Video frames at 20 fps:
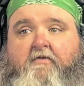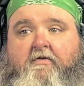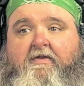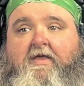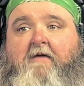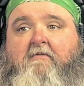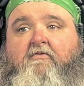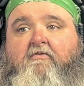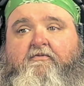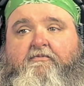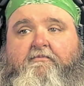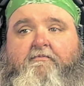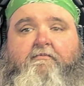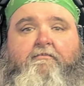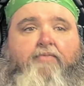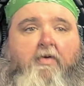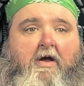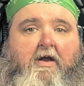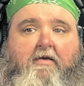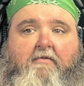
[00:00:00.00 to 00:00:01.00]
that was
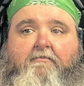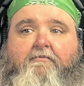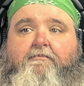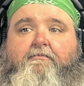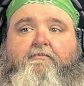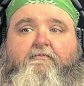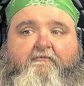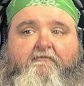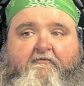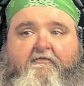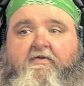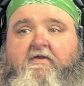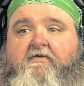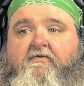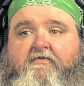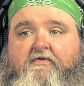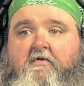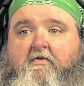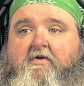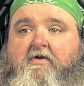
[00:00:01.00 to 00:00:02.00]

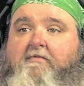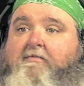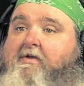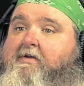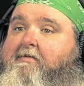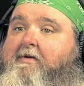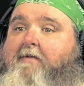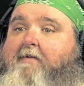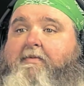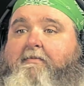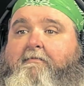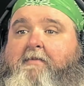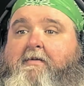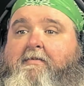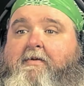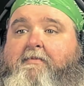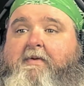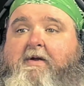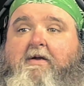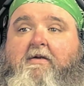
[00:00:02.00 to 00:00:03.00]
instilled in me by
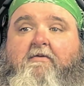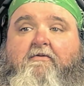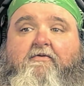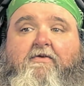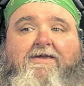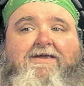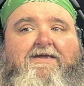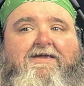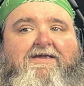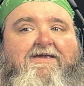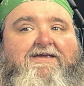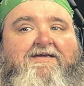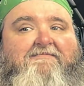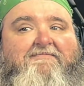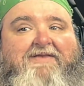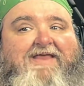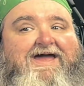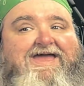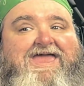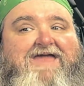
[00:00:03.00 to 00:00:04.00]
my parents.
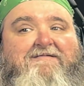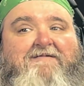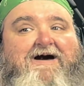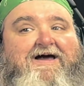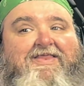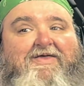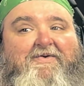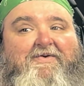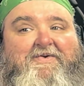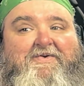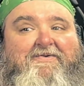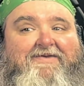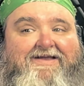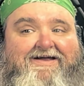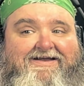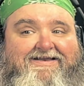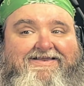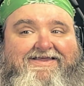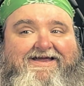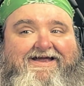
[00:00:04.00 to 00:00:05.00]
But that came out of the womb
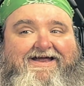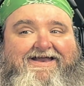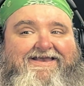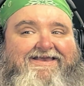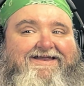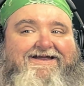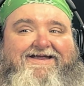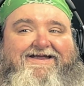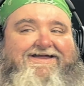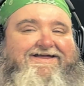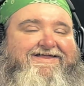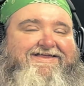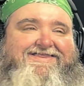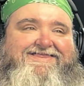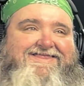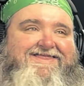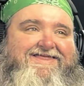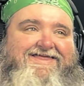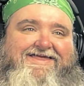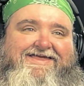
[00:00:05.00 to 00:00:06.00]
like that. Like
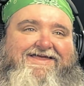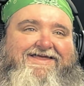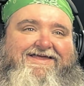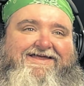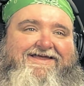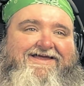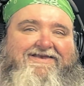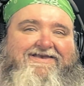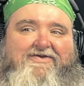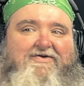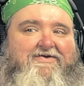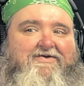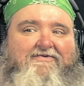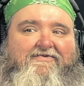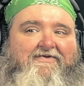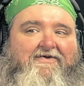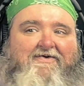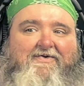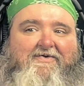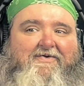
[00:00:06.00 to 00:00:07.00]
at 2 years
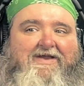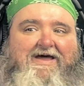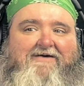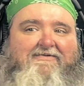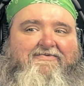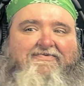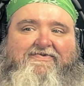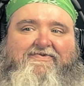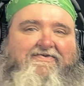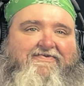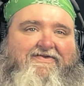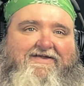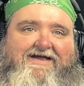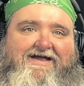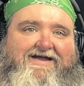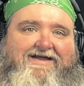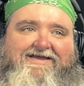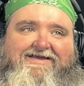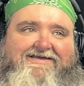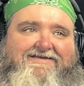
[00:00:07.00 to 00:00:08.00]
old, I was just
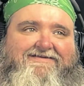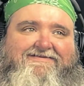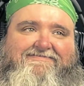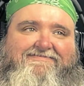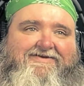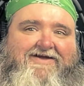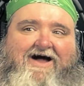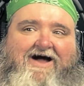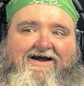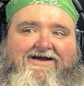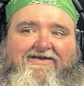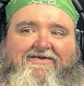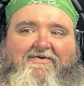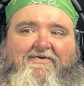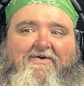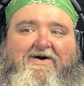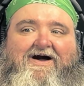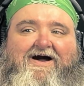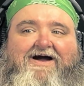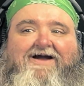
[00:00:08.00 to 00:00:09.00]
like cock of the
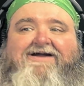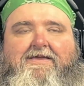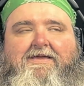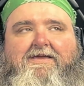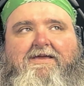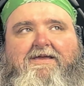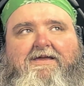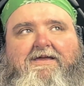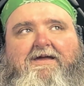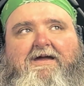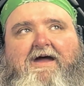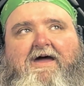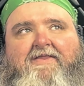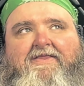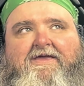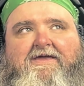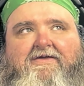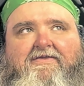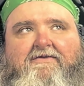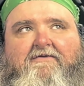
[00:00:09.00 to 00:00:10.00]
walk. I
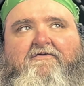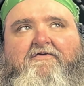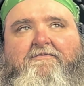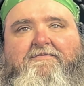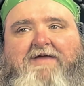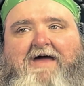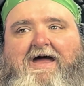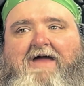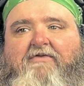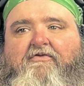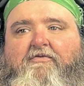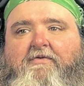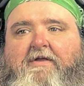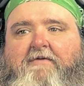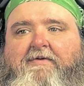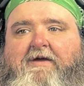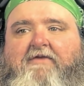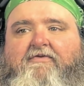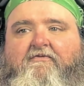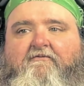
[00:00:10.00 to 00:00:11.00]
think there's some times when I've
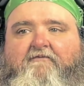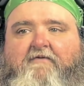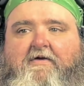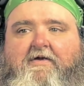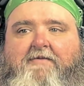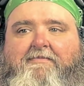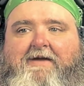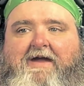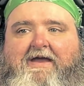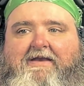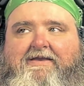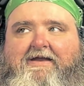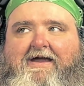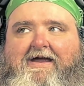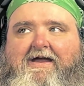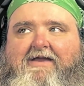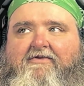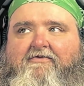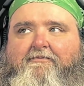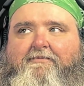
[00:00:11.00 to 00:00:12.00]
had some very bad
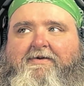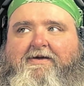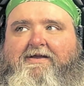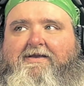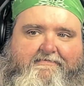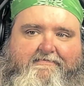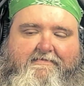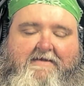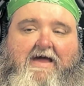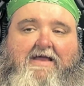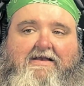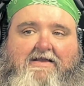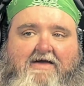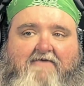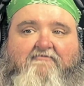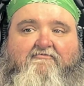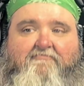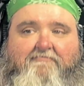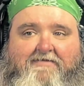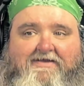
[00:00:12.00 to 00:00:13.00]
times, but I
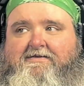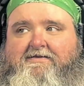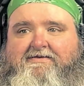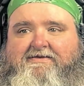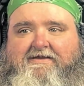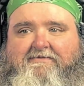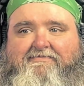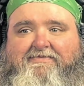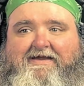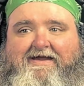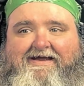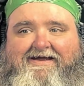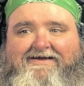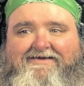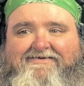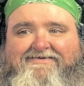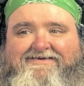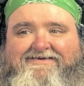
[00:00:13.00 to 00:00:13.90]
love me deep down.